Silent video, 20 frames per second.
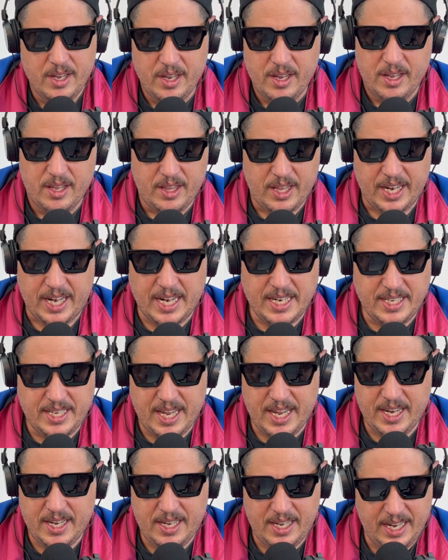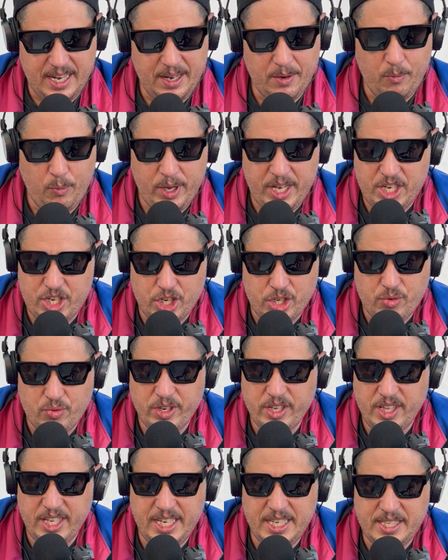Like I said, we just
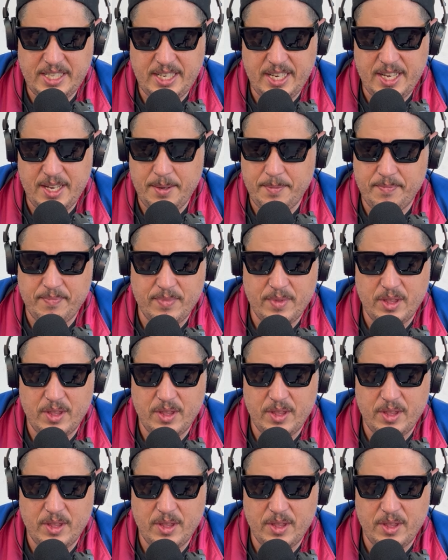released it.